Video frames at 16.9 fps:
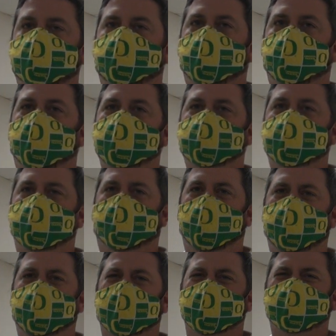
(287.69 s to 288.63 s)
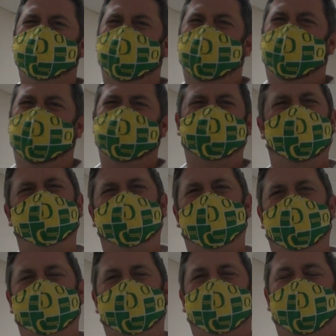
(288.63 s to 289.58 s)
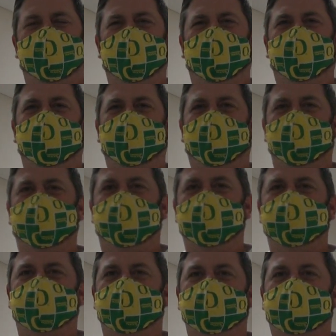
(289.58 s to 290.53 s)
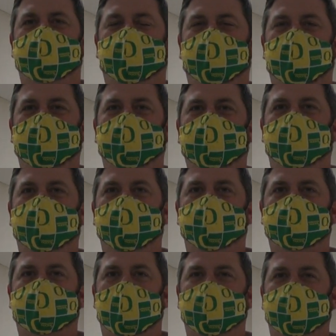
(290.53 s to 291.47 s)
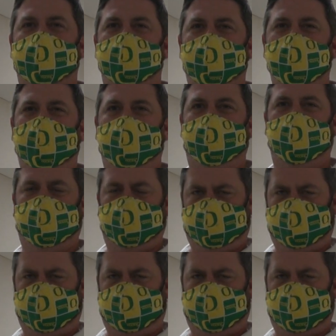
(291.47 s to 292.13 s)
What's your purpose? I guess I'm a little confused as to what you're trying to achieve.